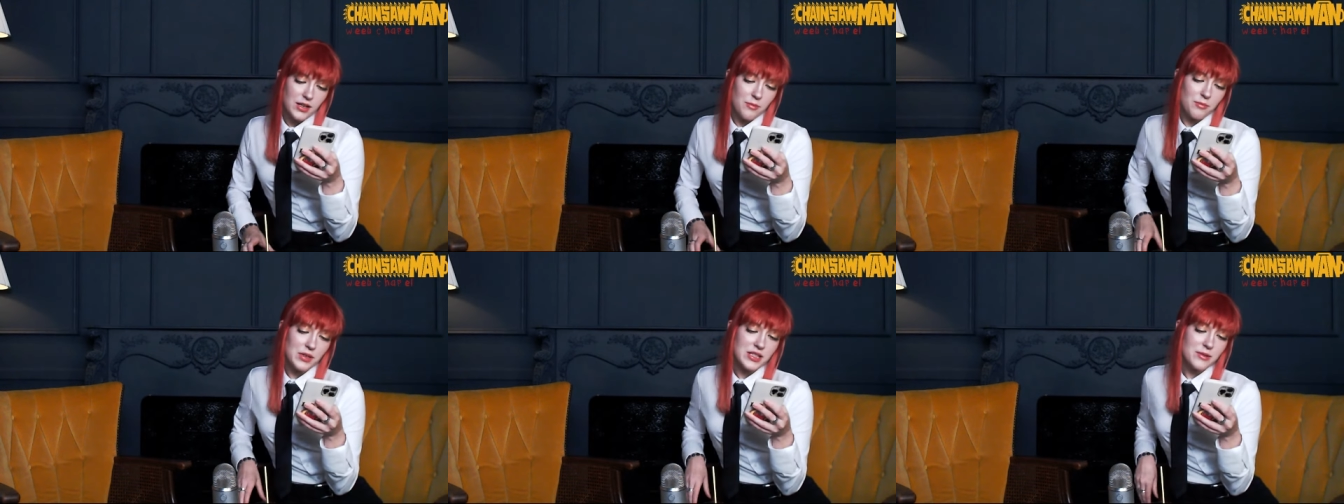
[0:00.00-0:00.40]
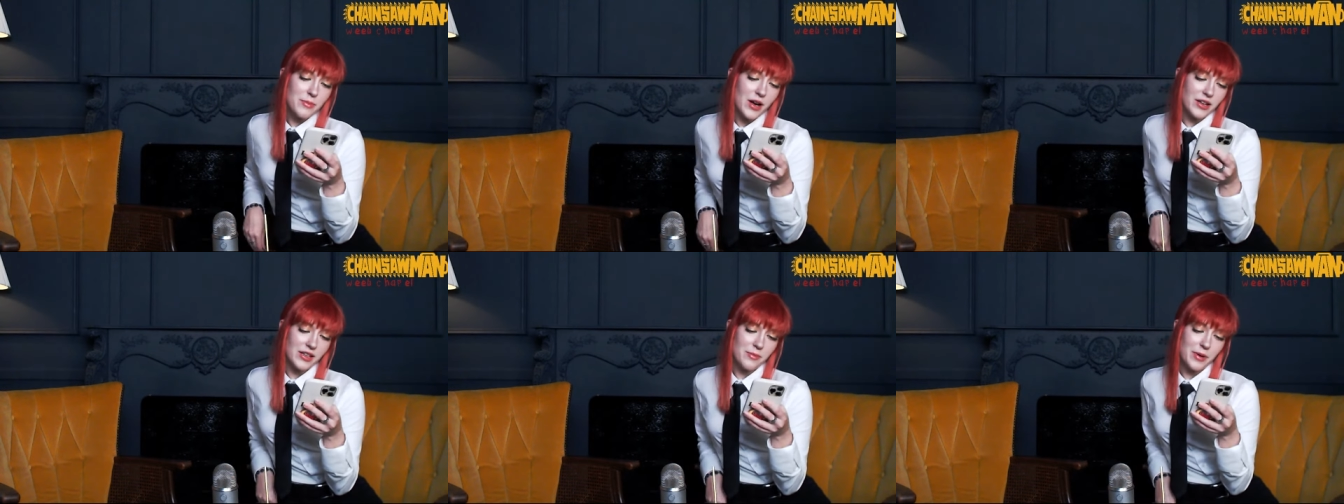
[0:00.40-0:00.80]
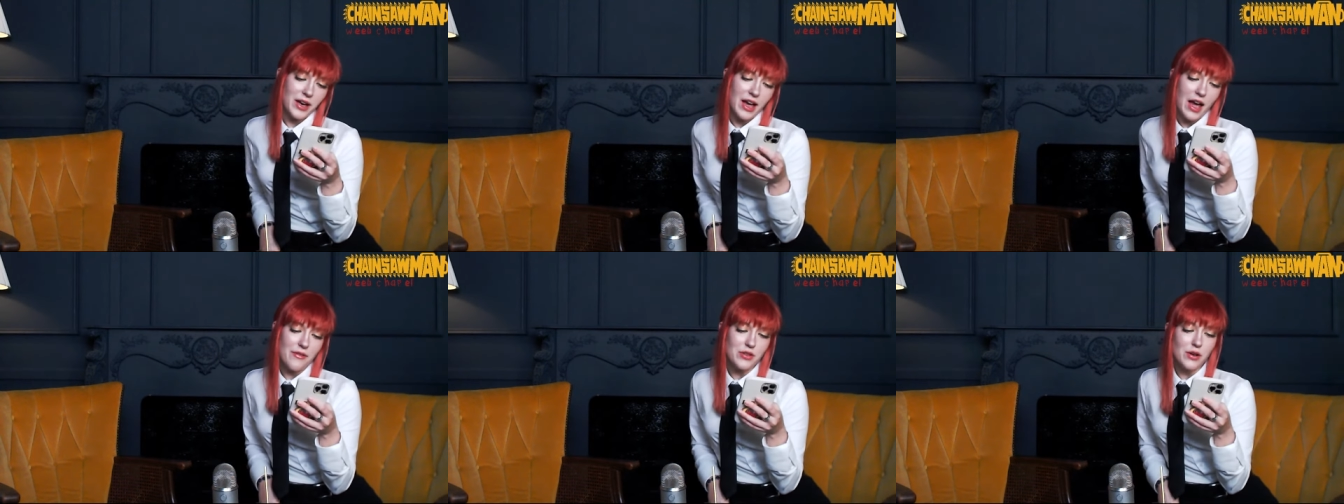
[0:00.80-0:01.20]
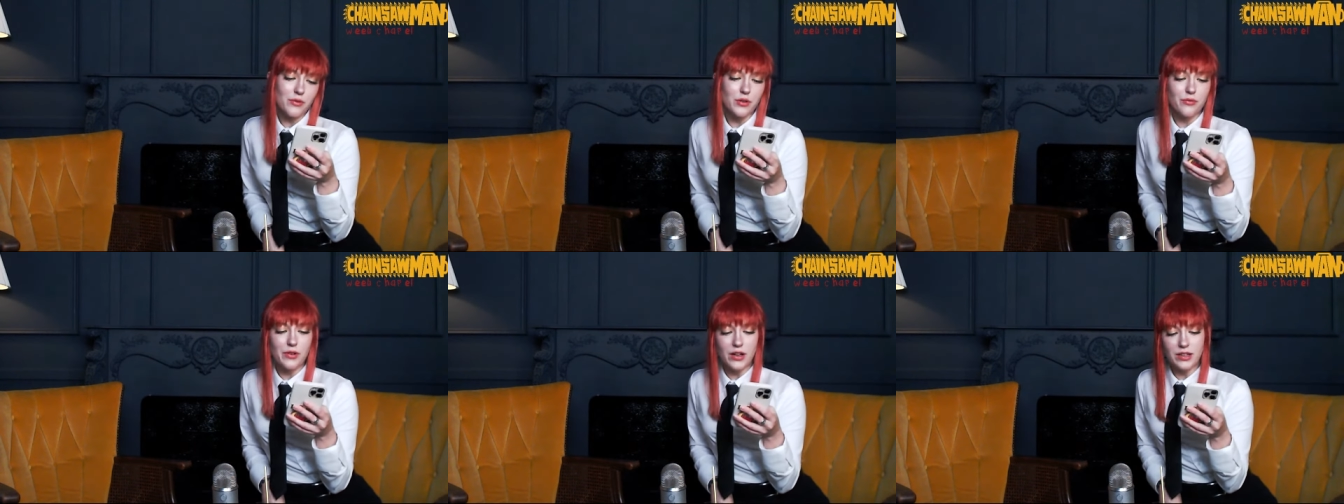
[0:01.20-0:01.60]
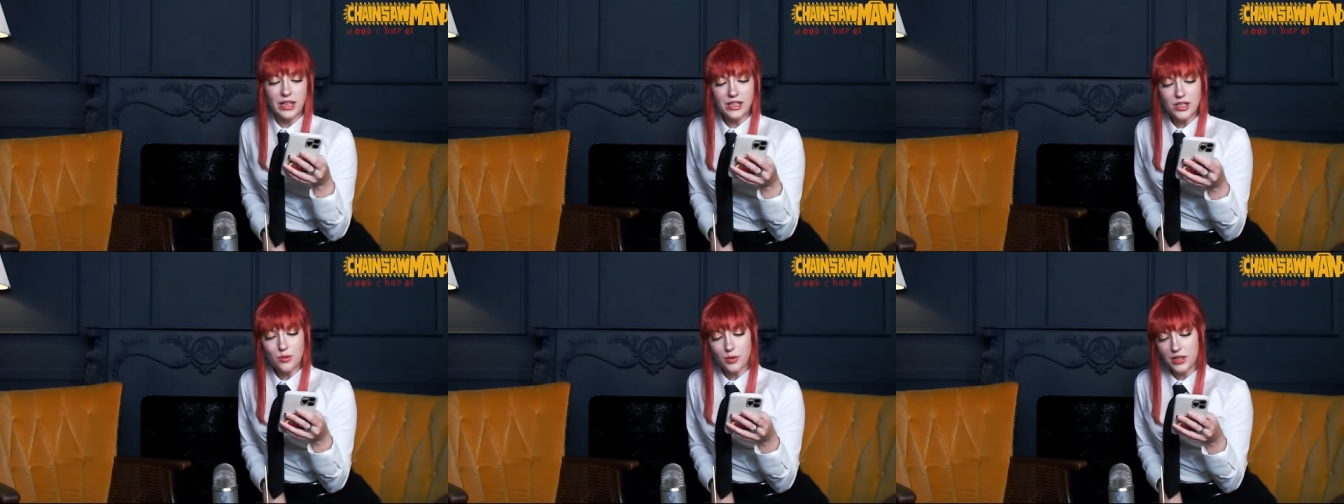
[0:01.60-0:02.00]
Miss Makima, have you ever felt
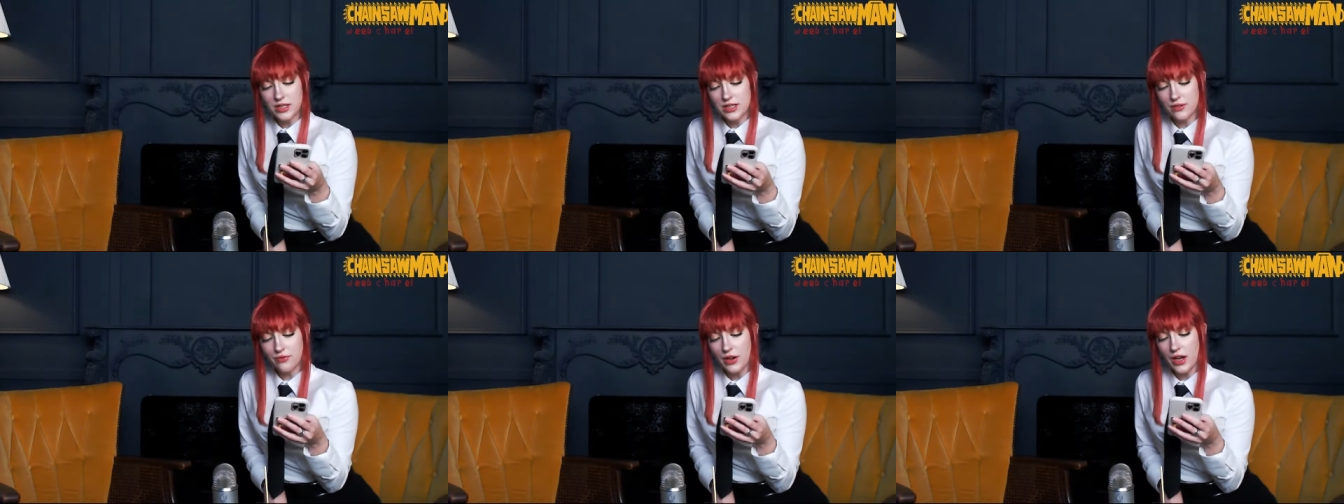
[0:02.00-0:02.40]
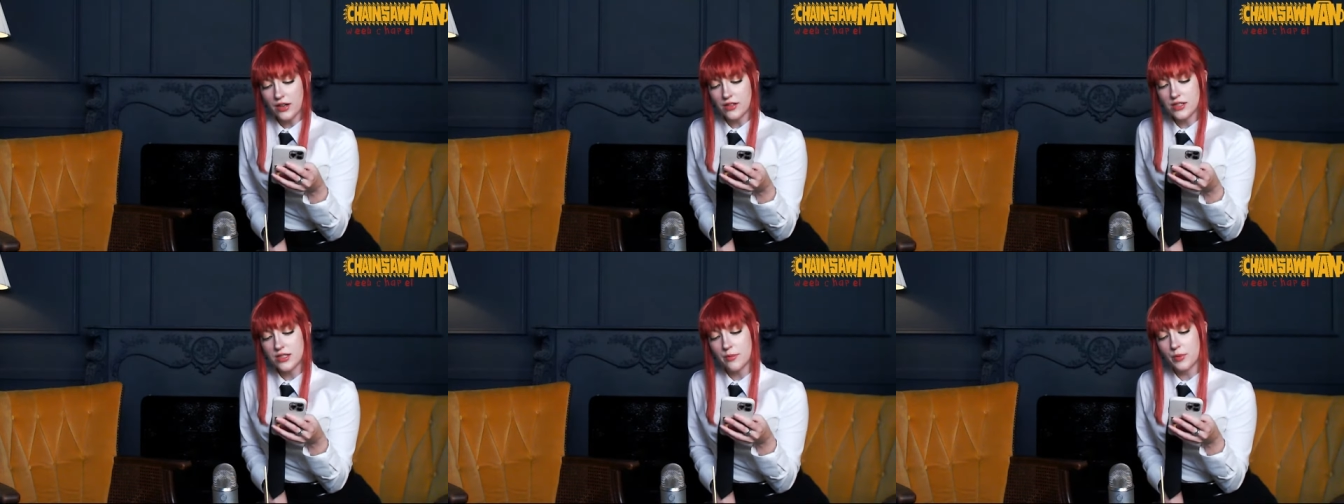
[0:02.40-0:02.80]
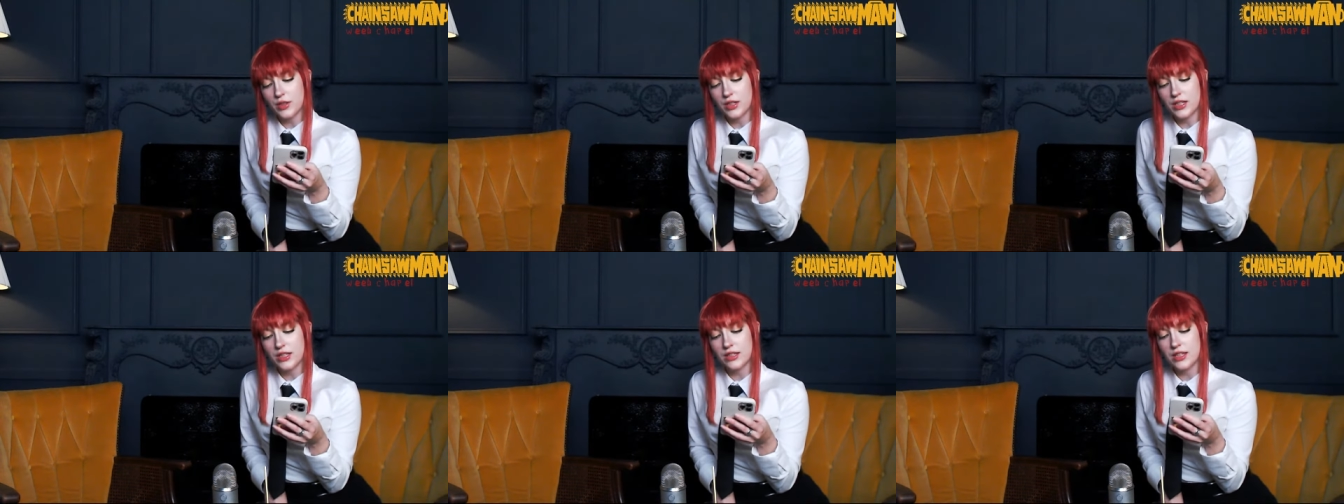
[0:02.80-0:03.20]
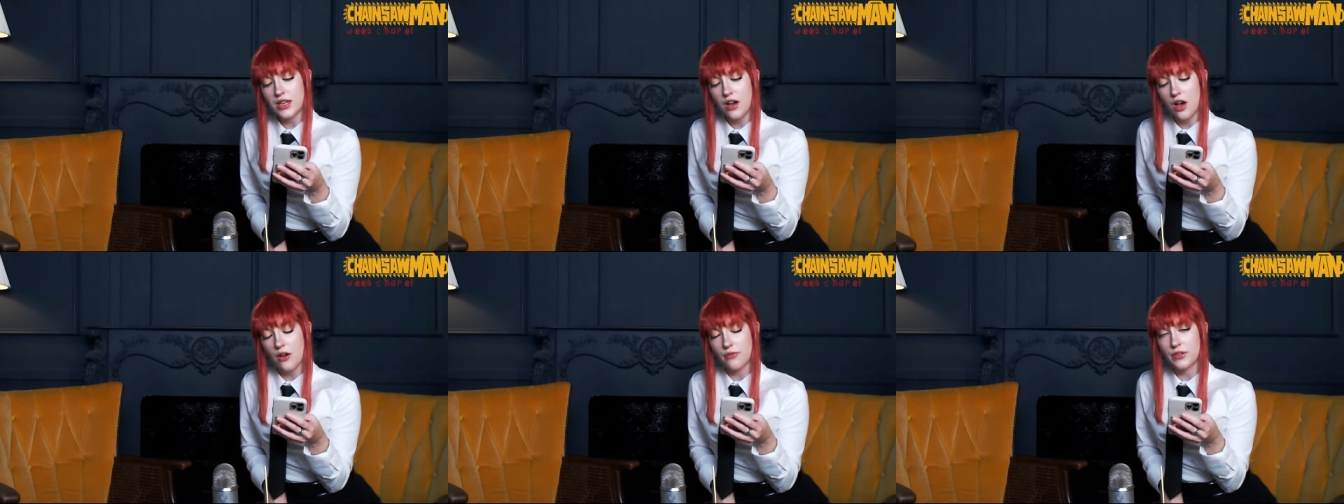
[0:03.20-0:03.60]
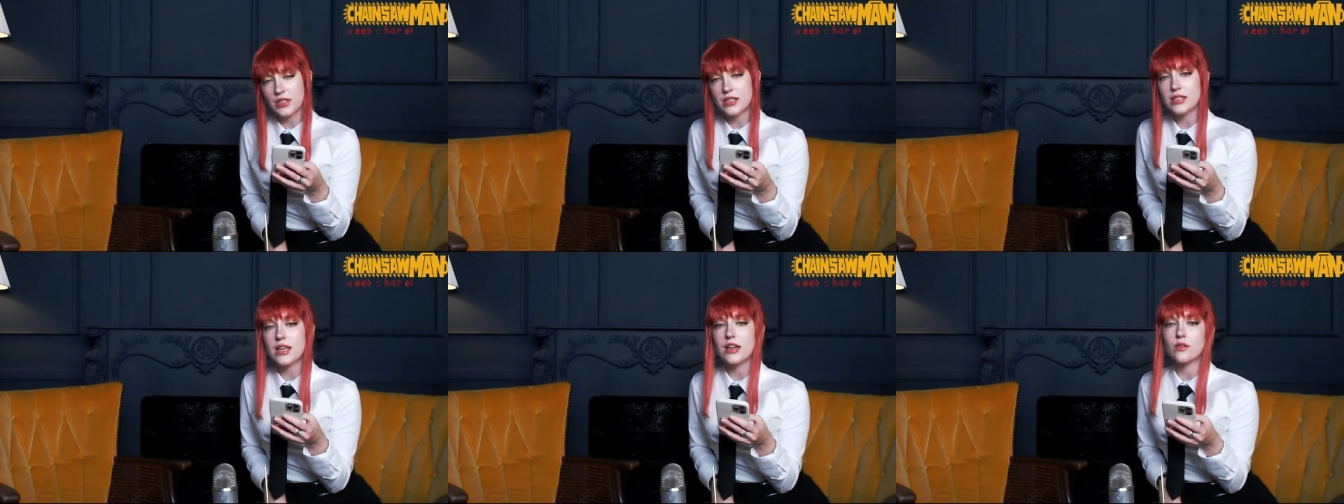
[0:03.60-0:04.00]
like you wanted to fire someone in the
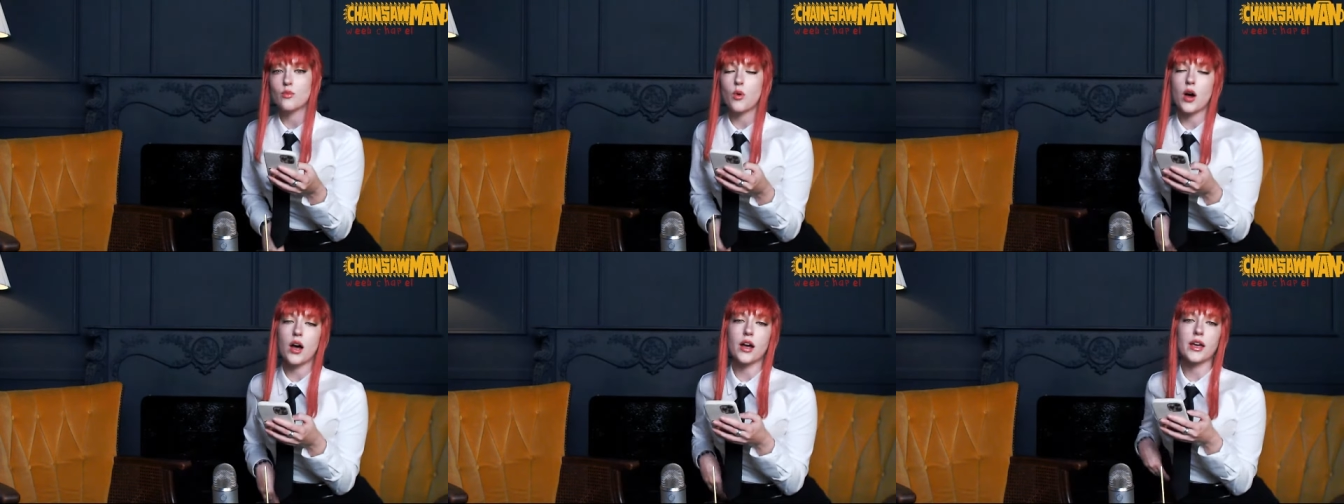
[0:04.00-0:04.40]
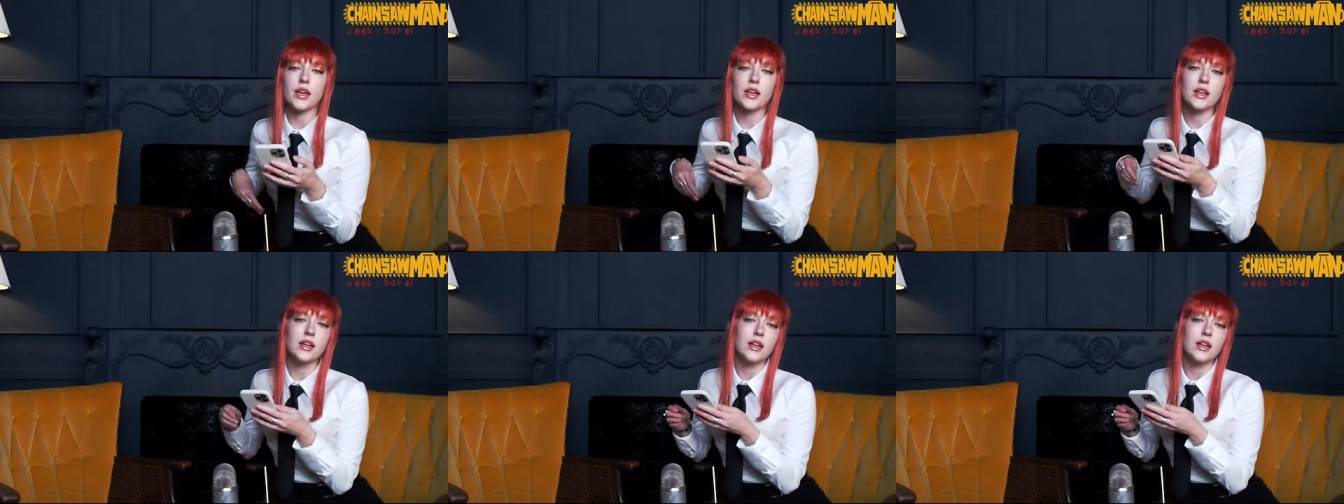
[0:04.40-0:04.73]
office, and why?